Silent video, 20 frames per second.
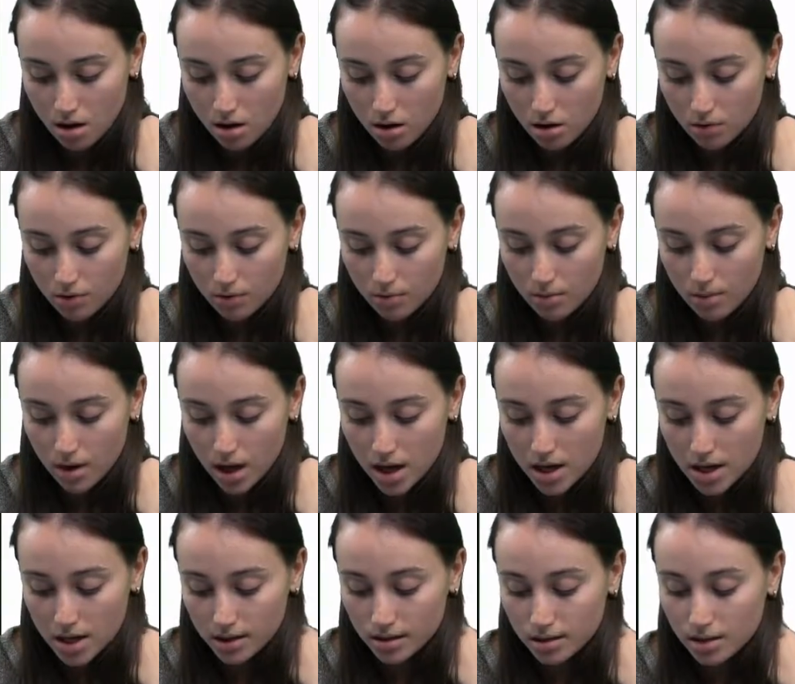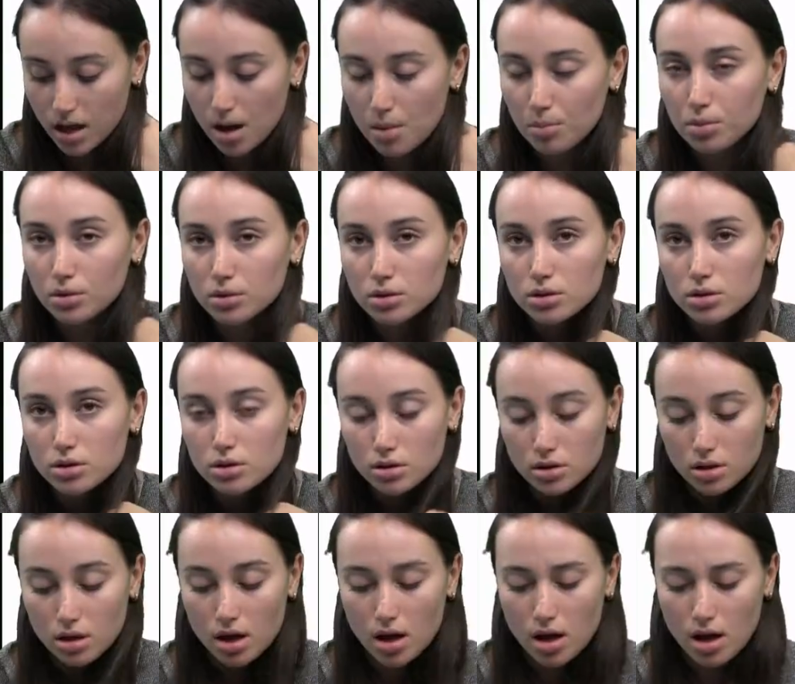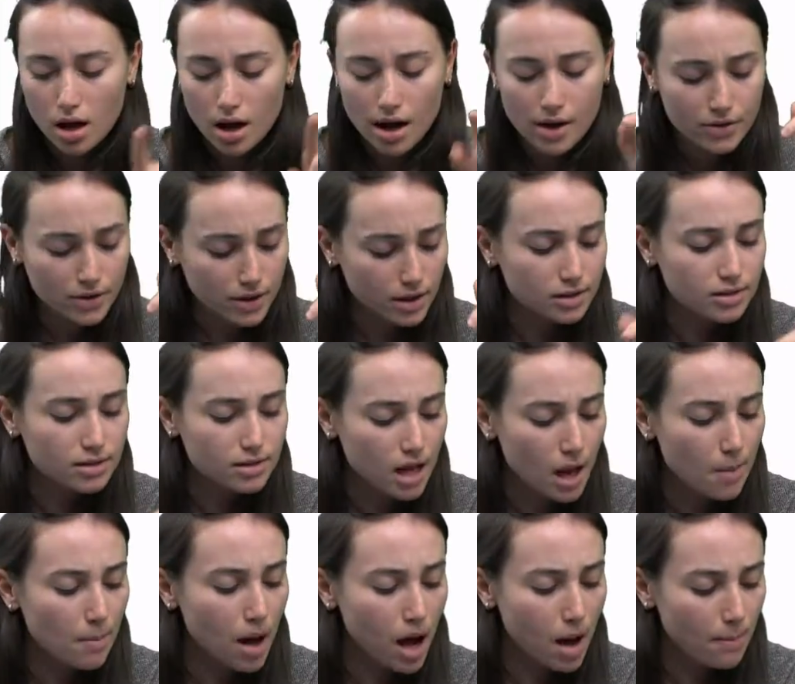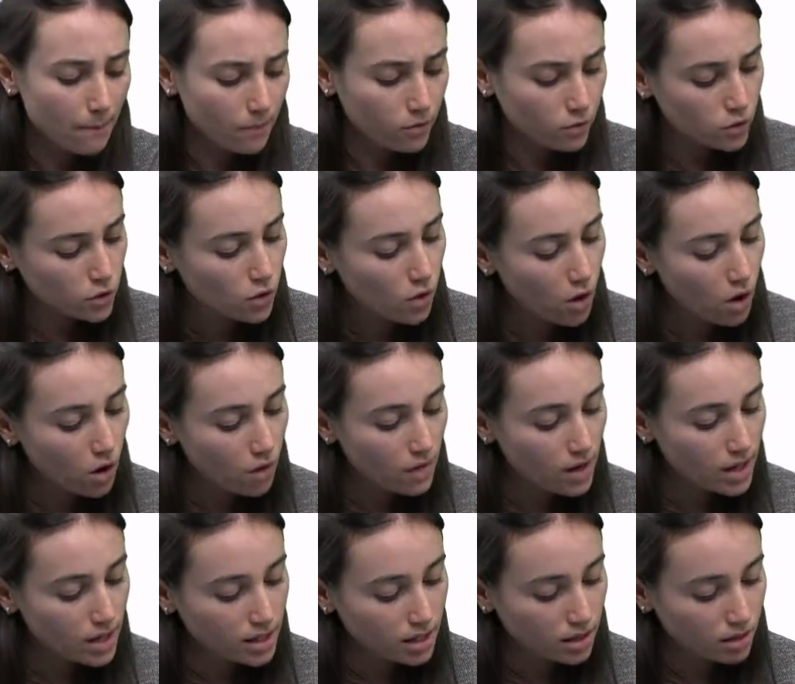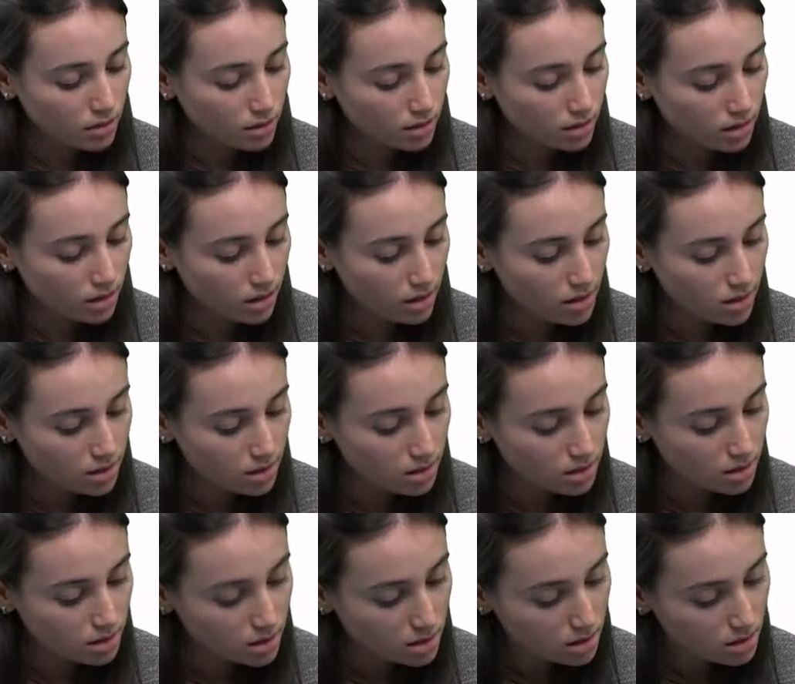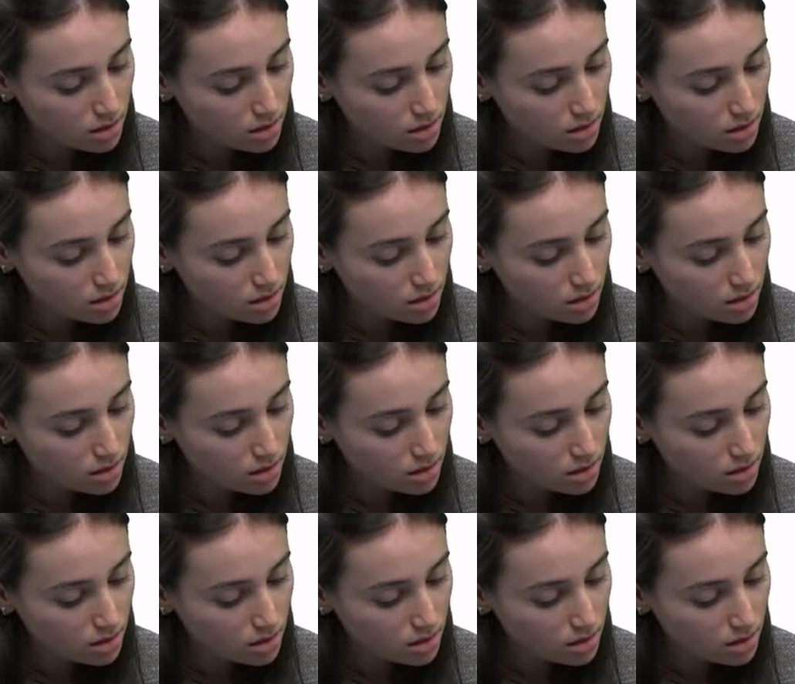of my examples, I think sum up was already on the list.